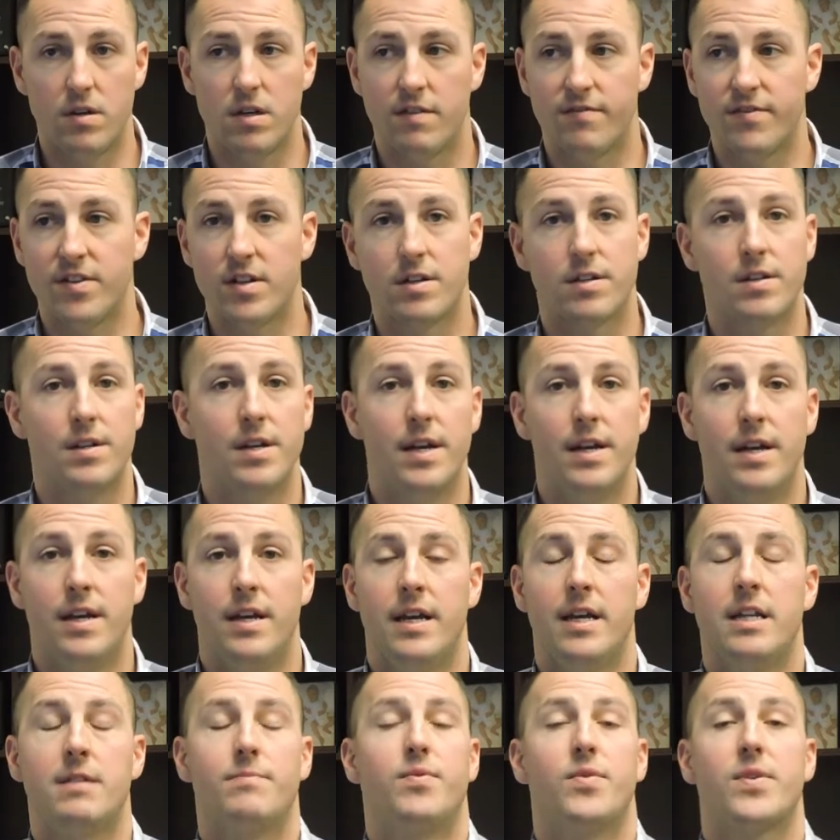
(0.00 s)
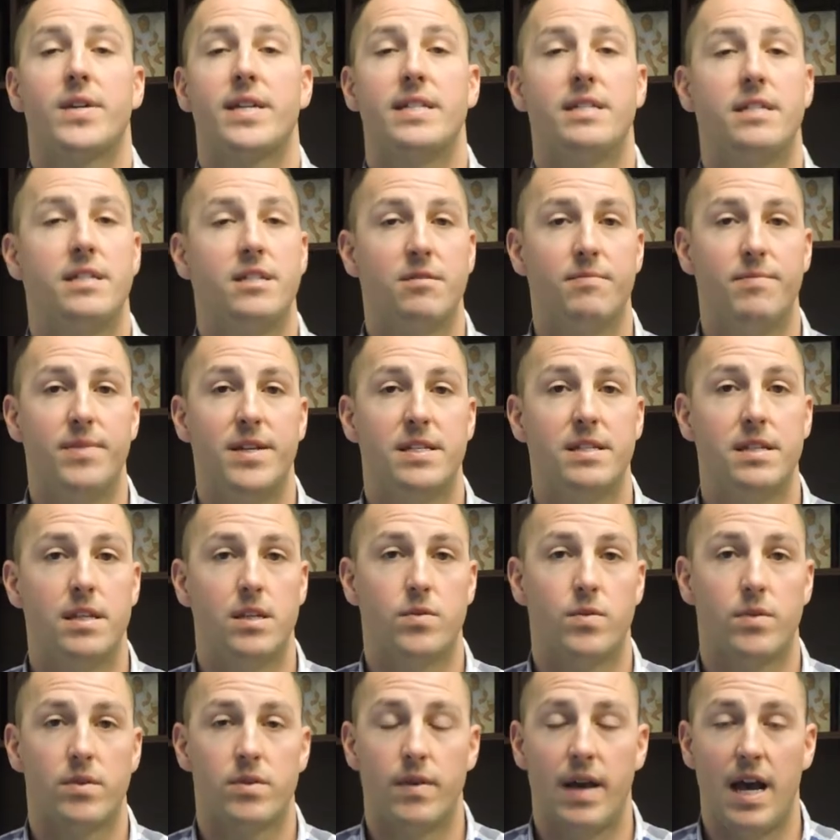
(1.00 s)
And if you're at a place in your
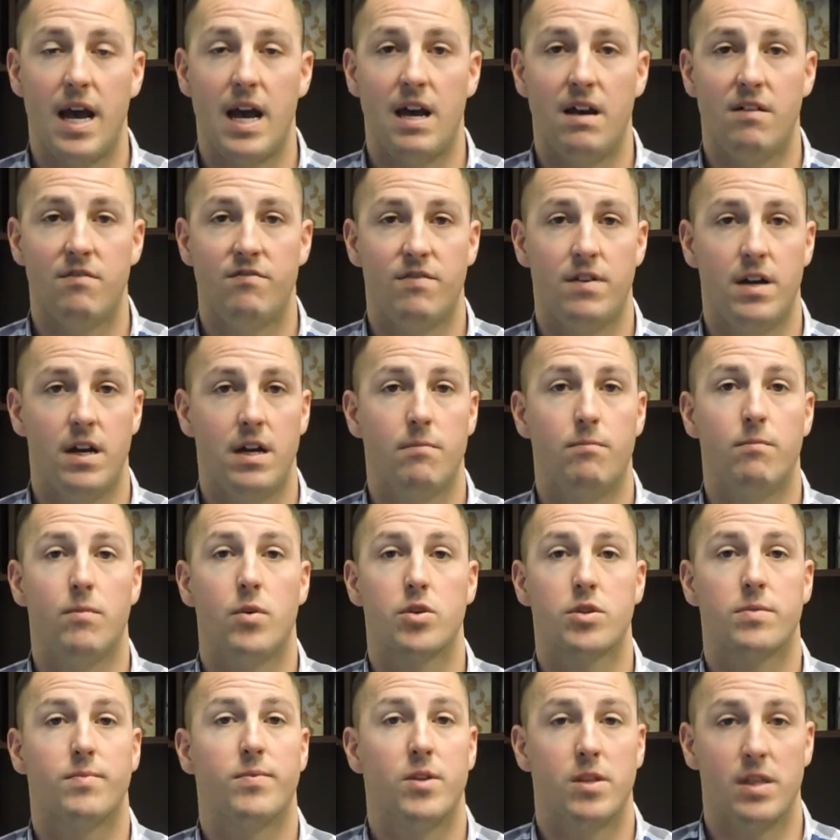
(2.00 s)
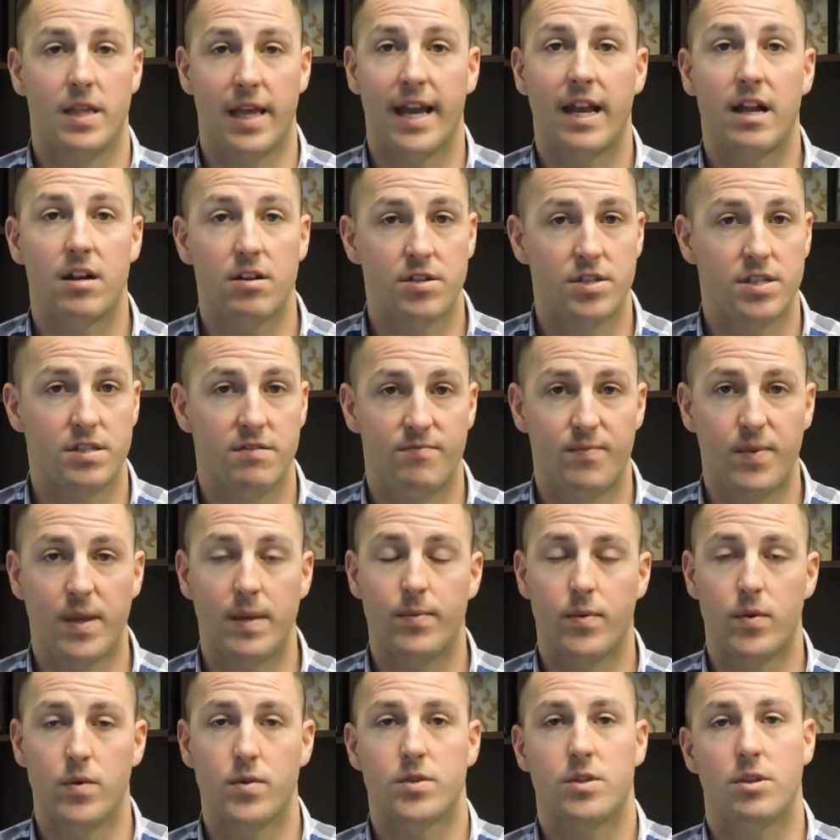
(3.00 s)
business where you have multiple layers of
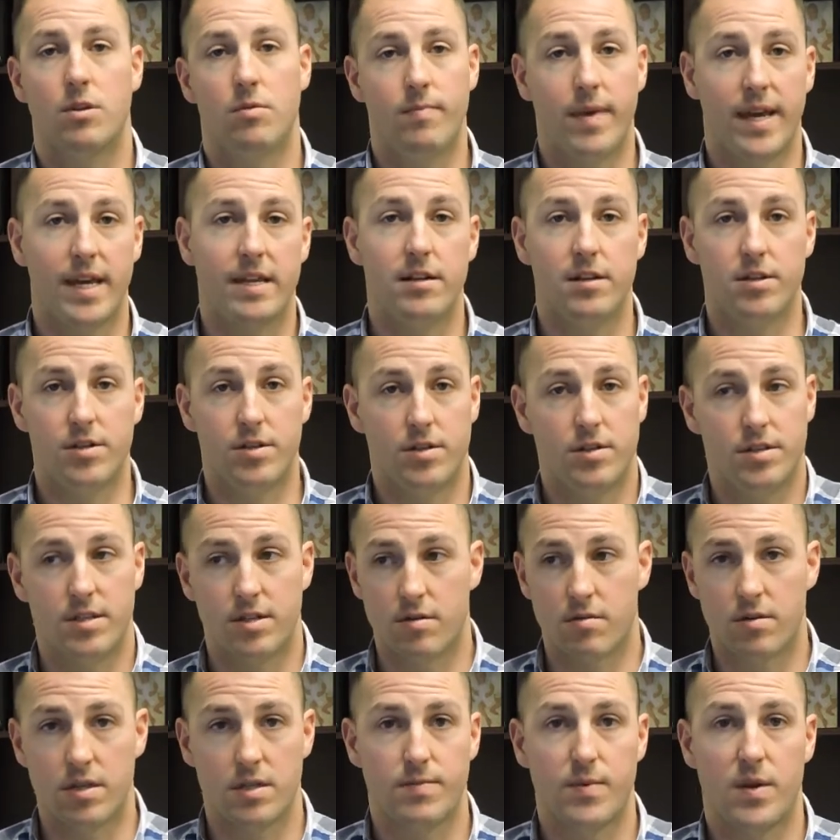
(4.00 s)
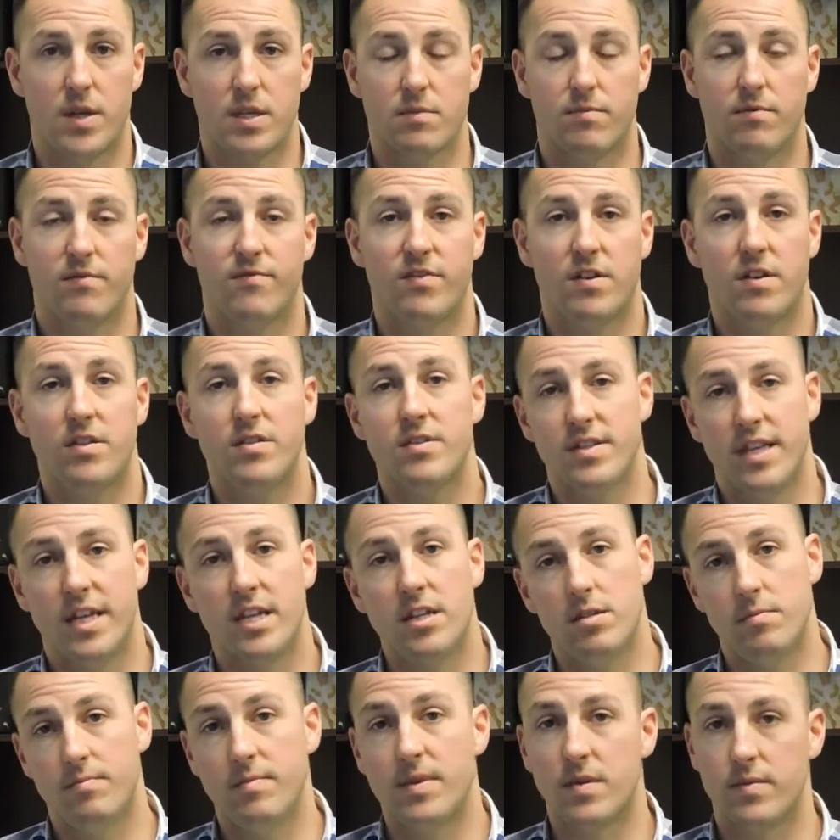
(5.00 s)
people, so managers that are responsible for others, they
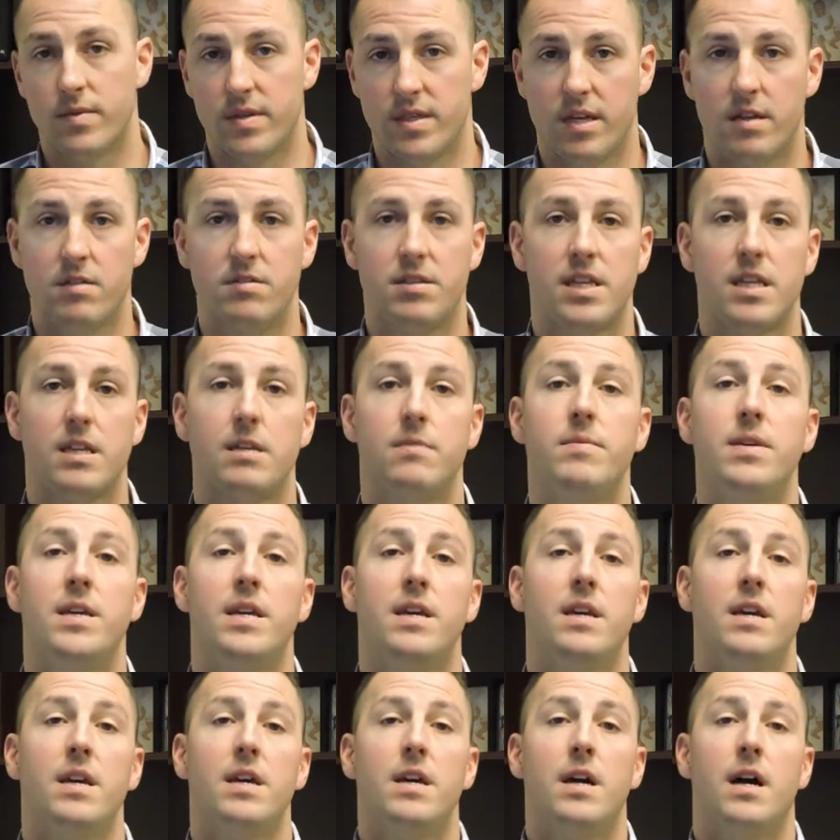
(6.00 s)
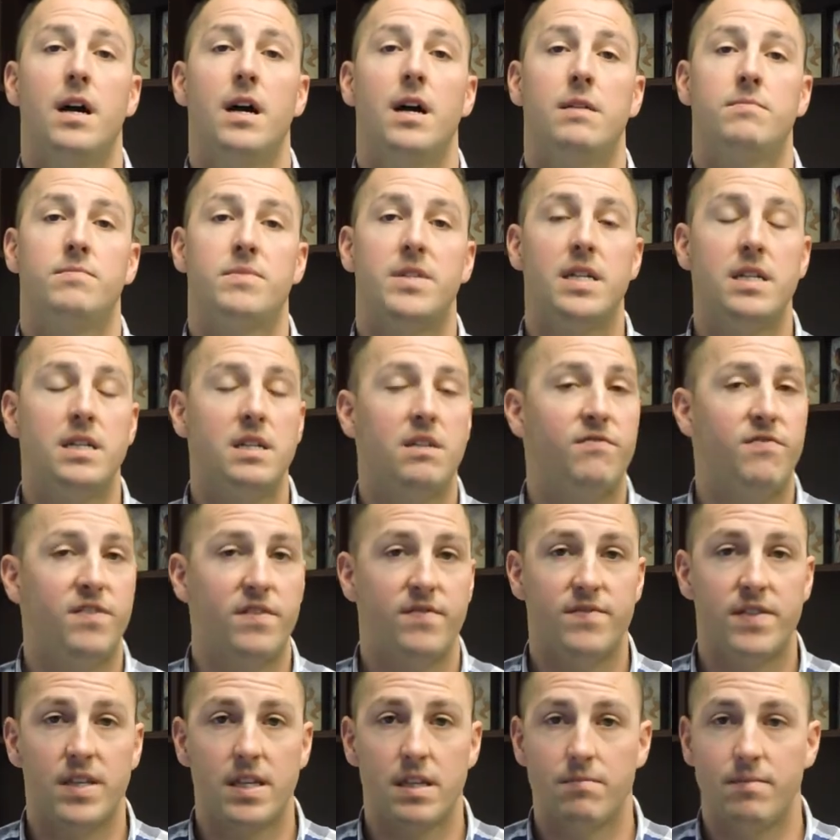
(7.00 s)
should meet with their team 10 to
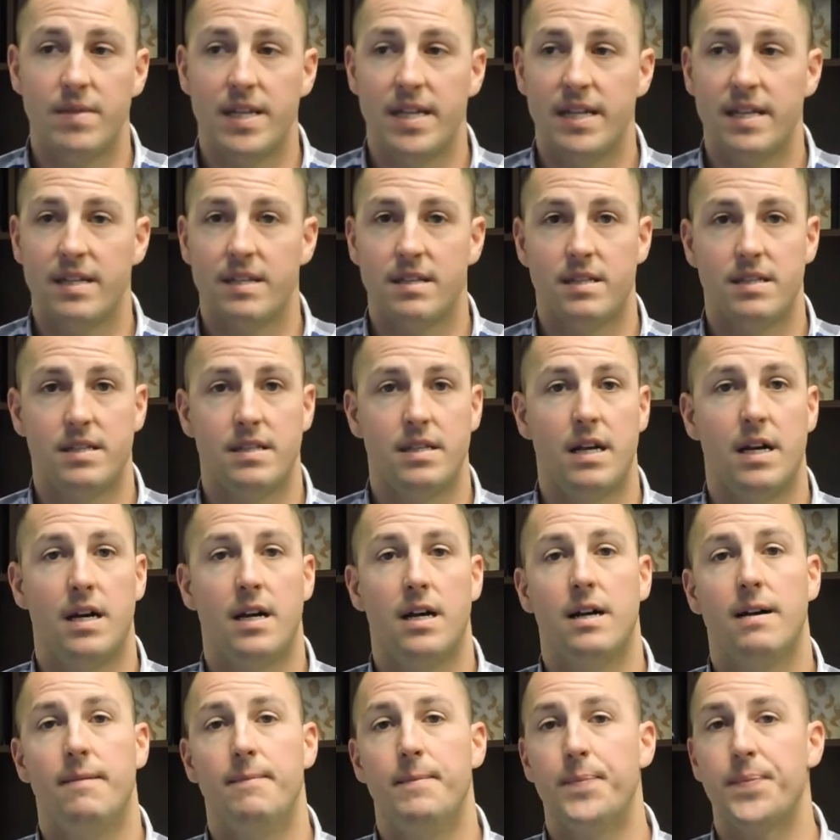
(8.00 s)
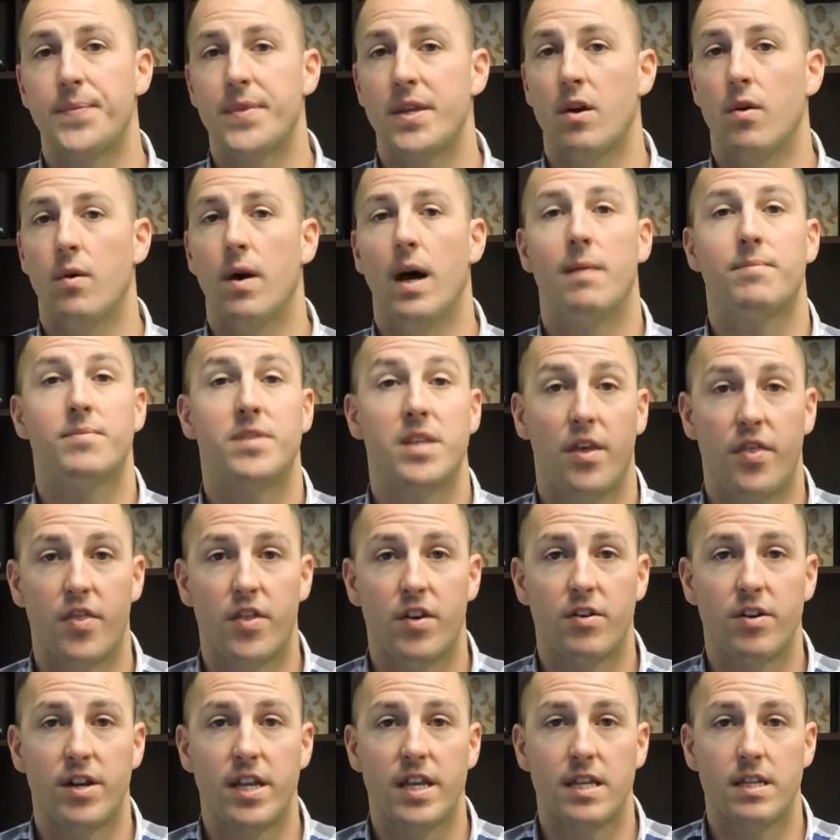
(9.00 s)
15 minutes, up to
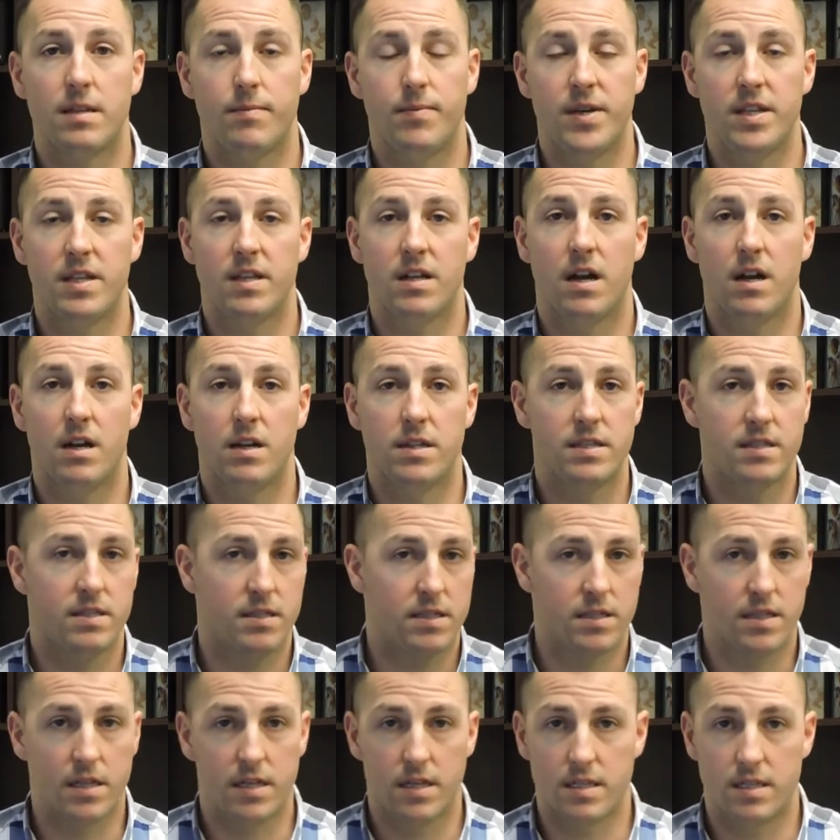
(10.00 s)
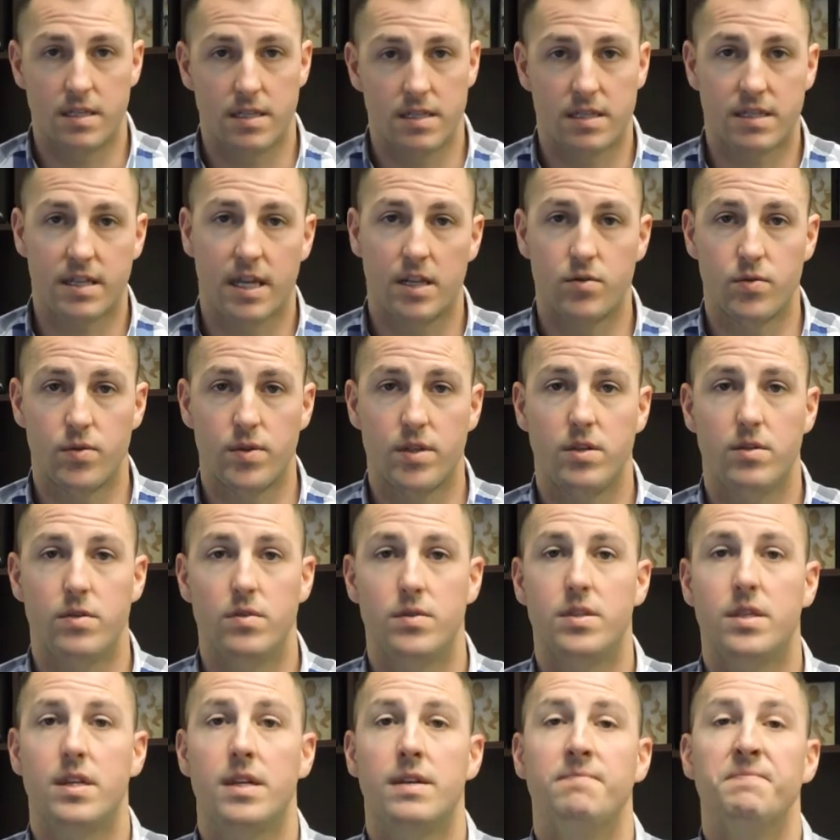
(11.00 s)
30 depending on the schedule you
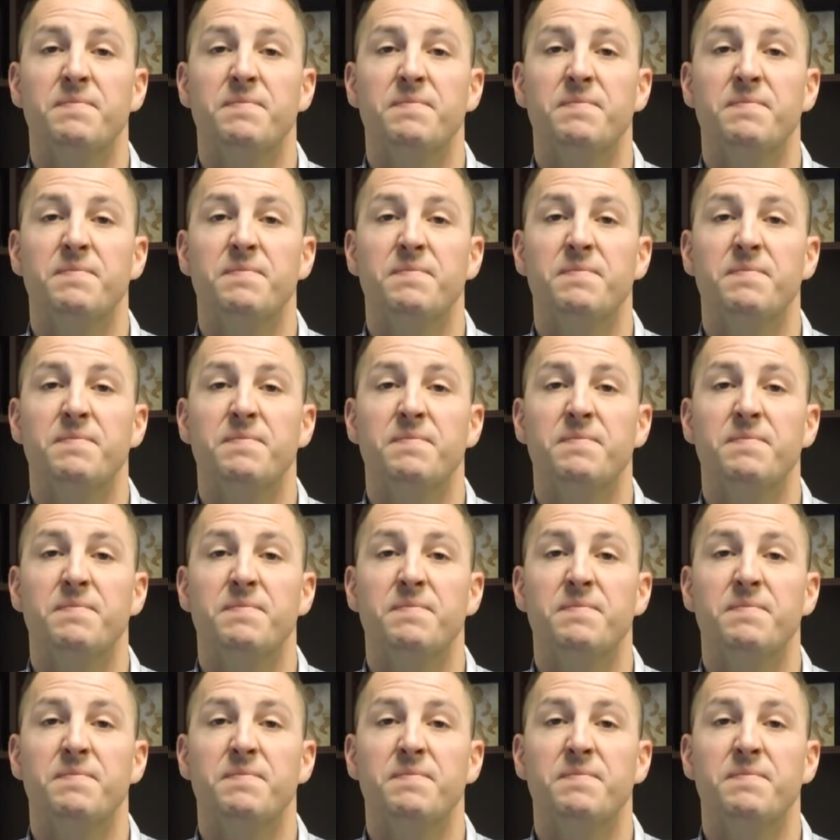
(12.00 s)
use.